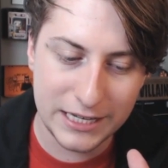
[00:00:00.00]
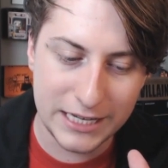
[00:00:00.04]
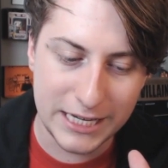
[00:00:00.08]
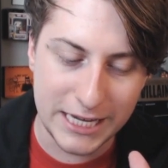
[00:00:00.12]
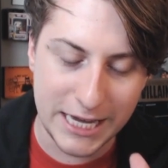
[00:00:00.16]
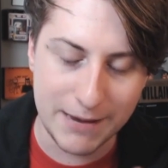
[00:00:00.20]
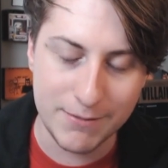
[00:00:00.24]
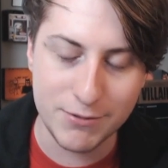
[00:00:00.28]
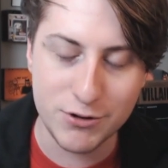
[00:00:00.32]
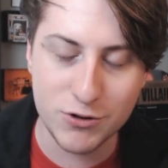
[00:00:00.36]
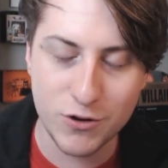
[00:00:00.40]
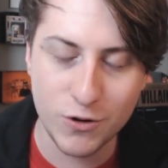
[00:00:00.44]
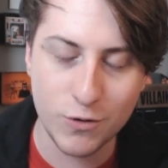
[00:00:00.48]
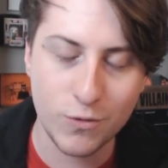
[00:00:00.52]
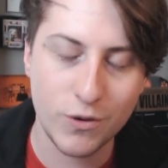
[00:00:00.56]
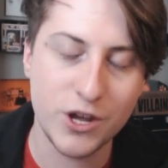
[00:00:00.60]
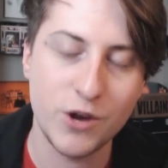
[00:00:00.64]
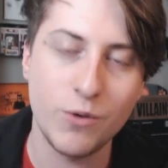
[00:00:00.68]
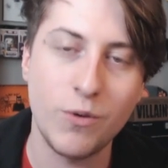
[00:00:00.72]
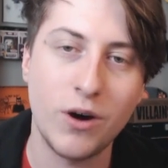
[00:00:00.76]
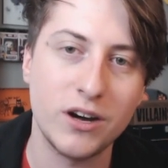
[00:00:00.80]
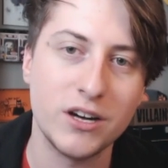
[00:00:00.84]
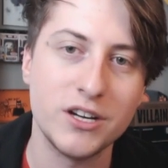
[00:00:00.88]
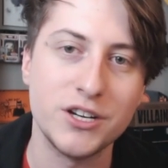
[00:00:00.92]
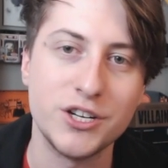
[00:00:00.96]
keep doing
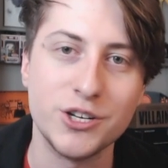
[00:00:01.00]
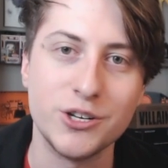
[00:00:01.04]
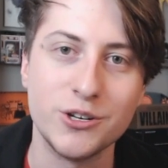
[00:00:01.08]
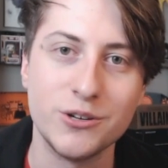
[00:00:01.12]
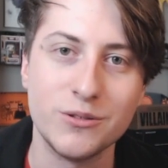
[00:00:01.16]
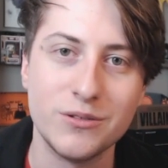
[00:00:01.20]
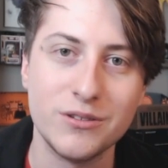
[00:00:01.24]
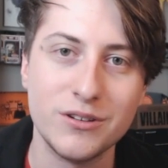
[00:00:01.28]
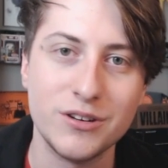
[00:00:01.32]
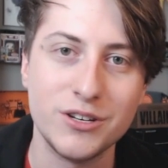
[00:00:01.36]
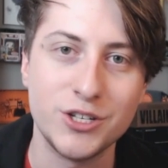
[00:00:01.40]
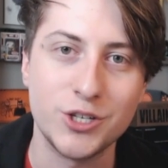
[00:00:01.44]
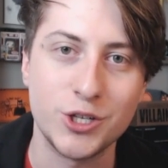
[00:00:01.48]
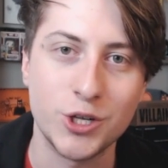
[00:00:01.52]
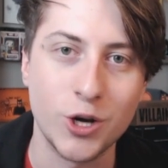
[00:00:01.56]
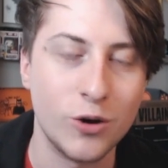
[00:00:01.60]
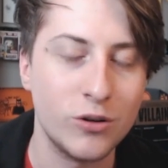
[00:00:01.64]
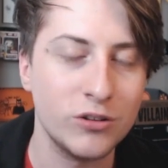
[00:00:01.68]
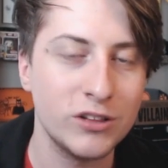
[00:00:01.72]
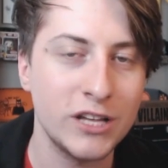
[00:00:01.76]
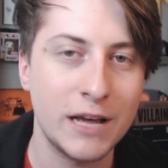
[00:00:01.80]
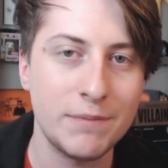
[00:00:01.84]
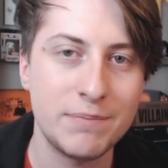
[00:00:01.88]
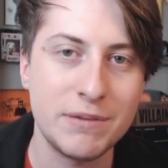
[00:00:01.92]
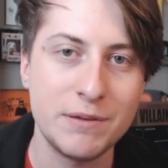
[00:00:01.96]
what you want to do.
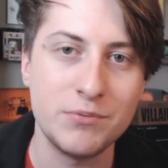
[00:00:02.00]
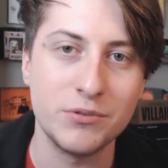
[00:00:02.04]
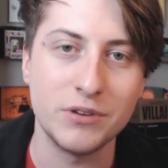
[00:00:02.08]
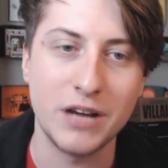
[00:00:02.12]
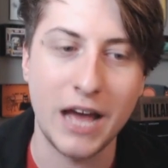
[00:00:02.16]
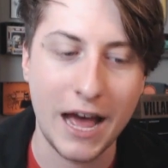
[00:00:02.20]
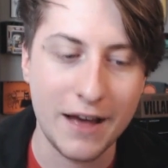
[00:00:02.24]
Don't let people